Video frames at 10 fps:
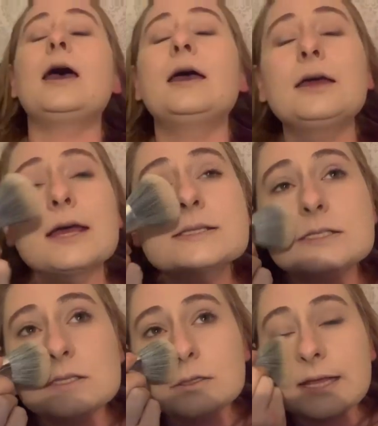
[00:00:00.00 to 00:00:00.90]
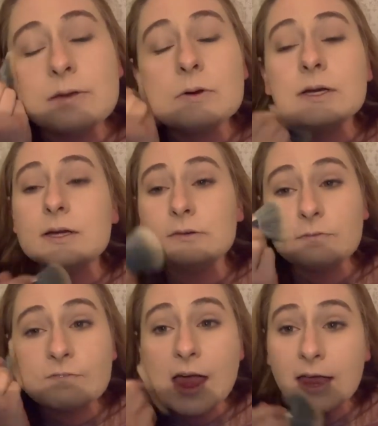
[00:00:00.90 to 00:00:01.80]
I guess they would
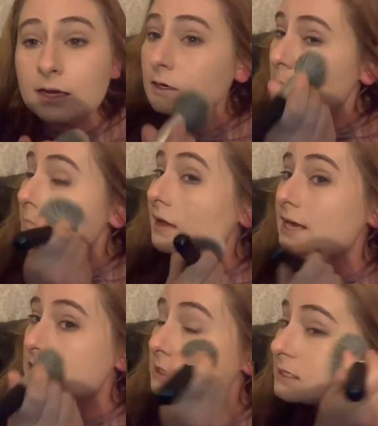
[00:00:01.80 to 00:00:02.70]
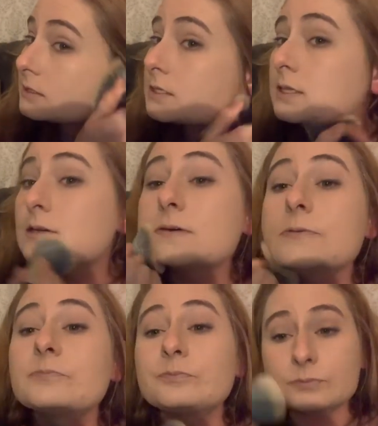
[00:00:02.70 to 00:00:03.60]
confine patients
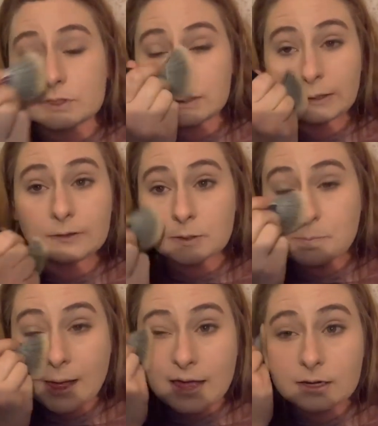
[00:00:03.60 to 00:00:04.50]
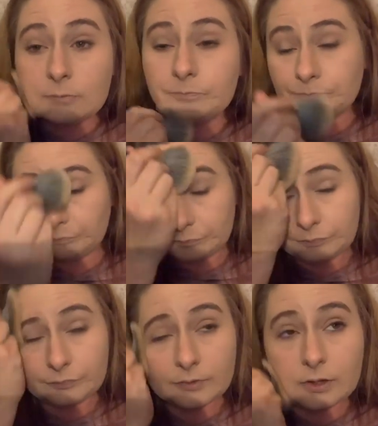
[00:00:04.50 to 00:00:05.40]
to their bed
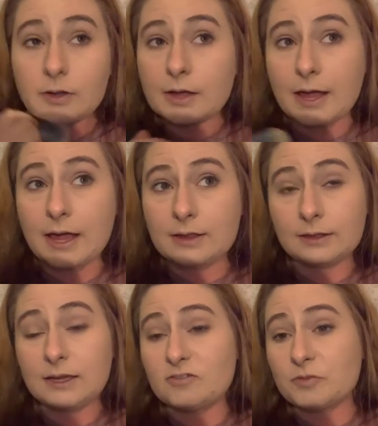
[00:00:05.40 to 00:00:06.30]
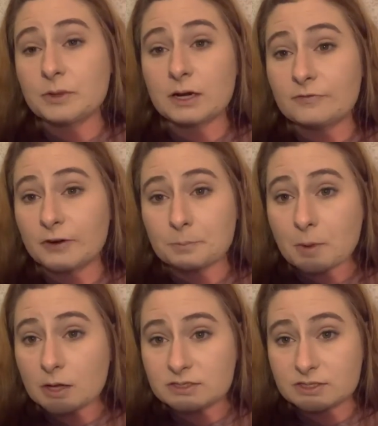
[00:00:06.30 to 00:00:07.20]
and leave them there for
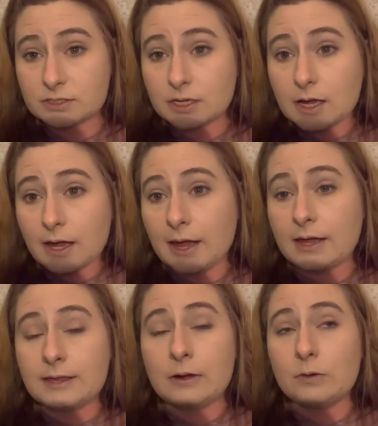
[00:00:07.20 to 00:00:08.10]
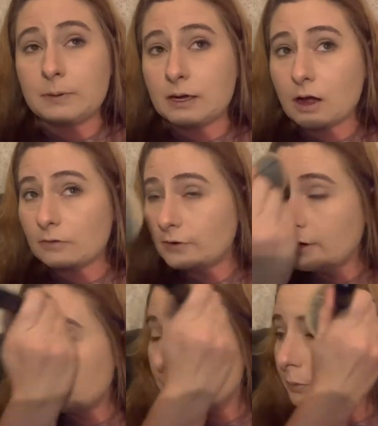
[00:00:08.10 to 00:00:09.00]
months. And they would be covered
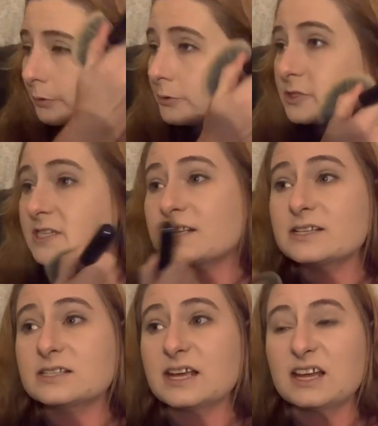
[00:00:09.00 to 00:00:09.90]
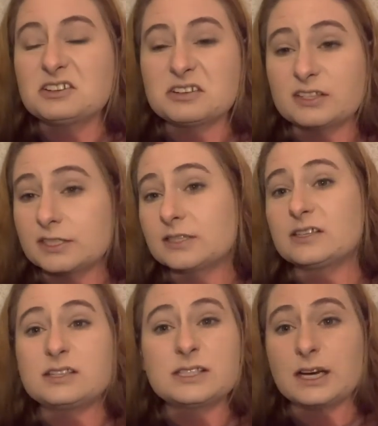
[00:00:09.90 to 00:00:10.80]
in bruises and just
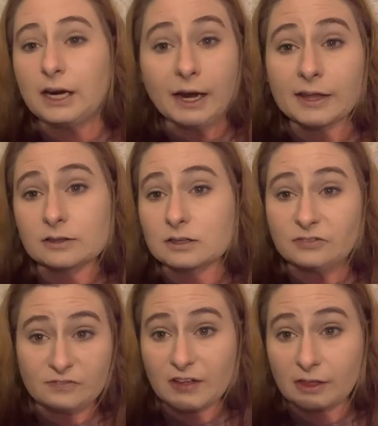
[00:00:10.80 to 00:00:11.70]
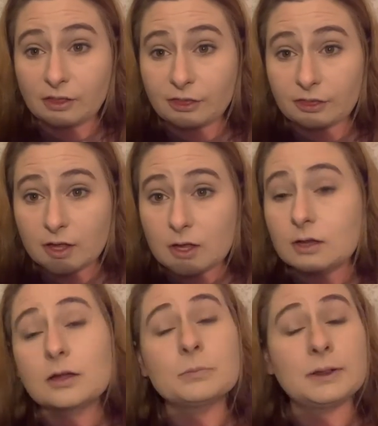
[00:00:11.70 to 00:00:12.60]
sitting in their filth,
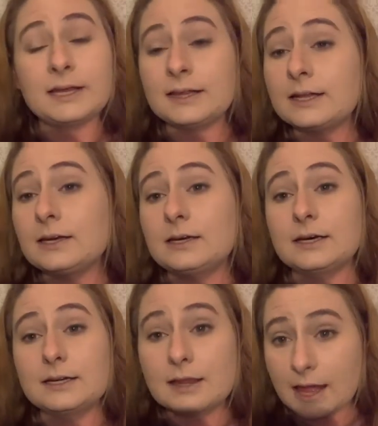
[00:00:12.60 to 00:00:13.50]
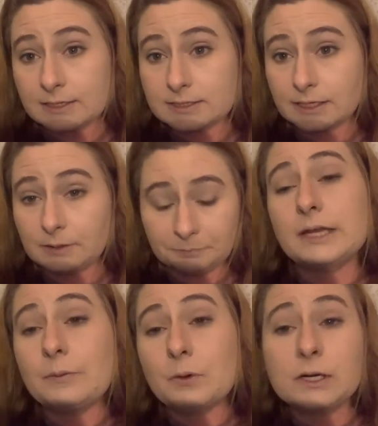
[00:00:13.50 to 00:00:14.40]
completely neglected.
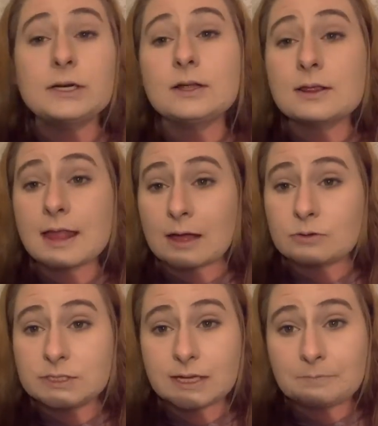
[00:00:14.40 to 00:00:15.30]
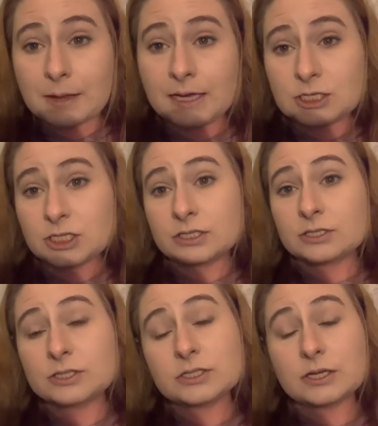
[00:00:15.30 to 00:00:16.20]
They wouldn't allow some
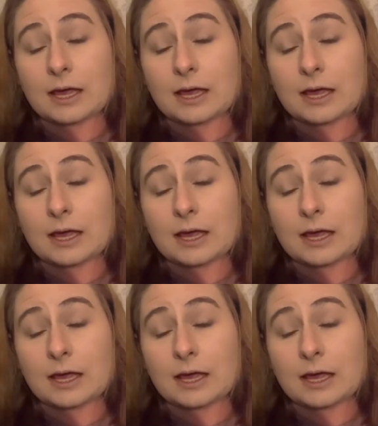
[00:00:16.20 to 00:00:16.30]
patients to